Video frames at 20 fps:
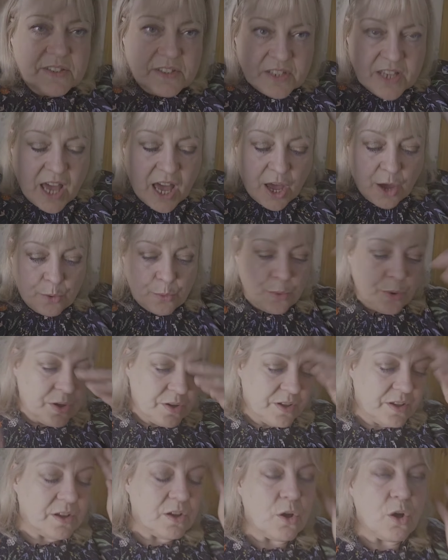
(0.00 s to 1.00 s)

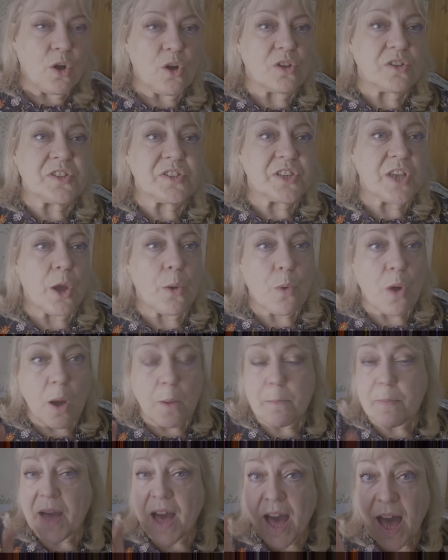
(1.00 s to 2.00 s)
So
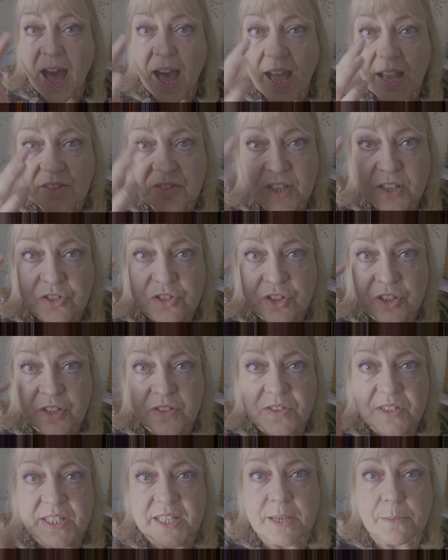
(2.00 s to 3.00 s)
also on my eyes, as you
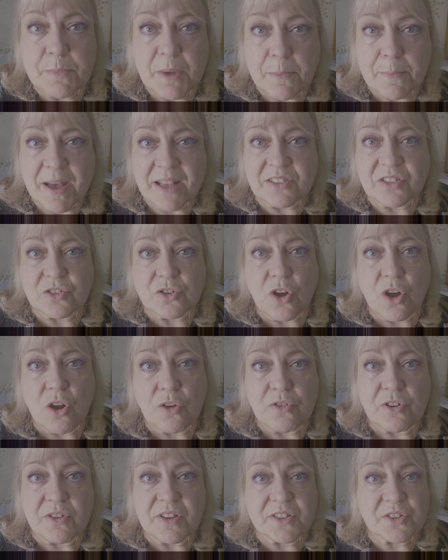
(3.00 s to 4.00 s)
can see, my
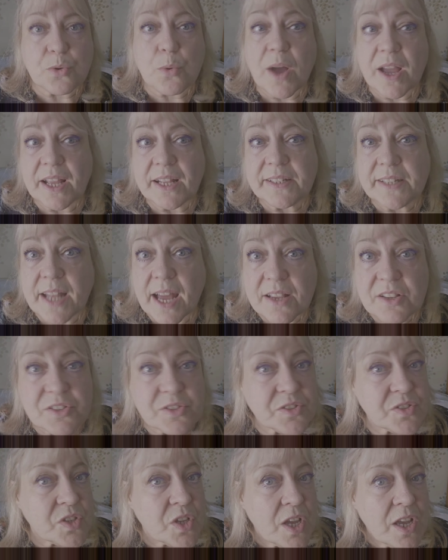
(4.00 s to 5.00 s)
mascara is quite a
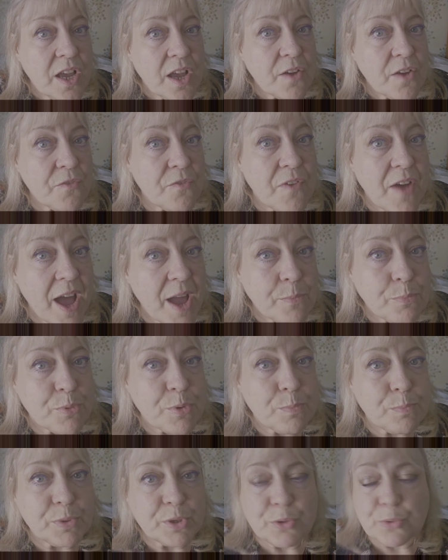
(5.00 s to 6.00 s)
nice,
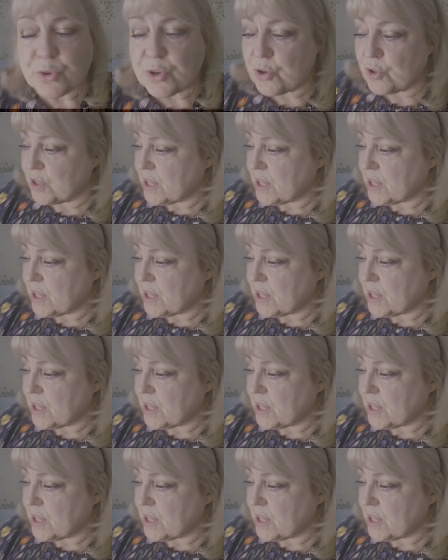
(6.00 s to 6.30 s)
vibrant blue